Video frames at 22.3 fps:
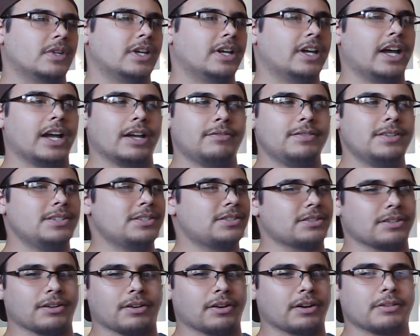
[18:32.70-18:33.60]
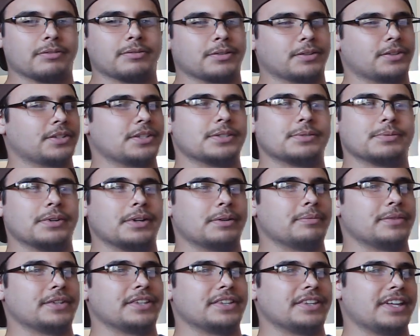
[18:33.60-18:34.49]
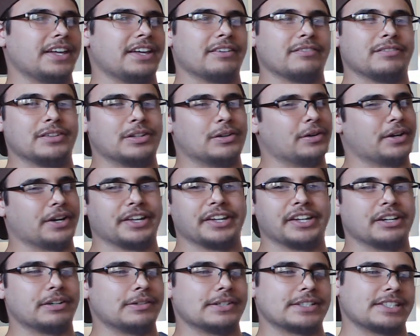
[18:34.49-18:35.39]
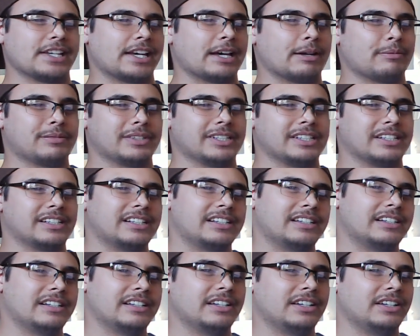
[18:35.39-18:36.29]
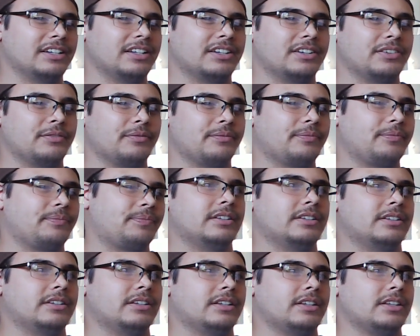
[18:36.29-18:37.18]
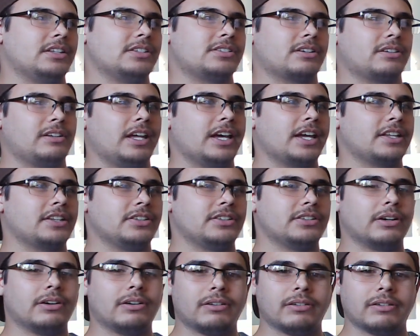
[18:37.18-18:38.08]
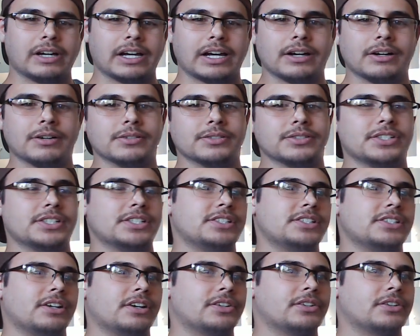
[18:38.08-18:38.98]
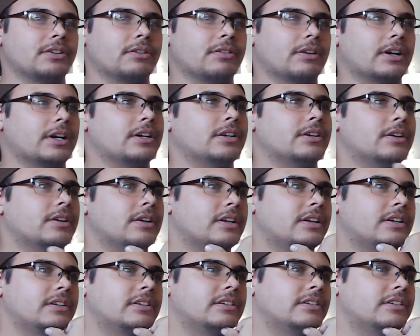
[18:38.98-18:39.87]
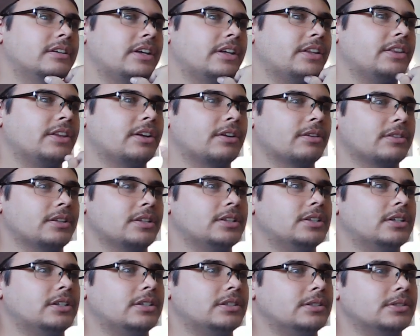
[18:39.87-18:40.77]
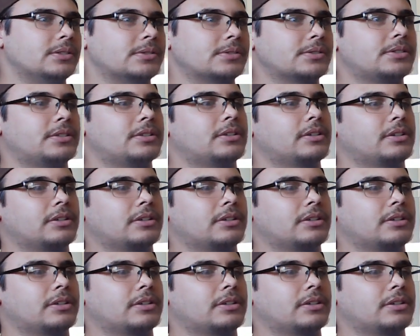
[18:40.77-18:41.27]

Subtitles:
I feel sorry for these women. They have no idea what's happening. These are like doll houses underground, and they're the dolls.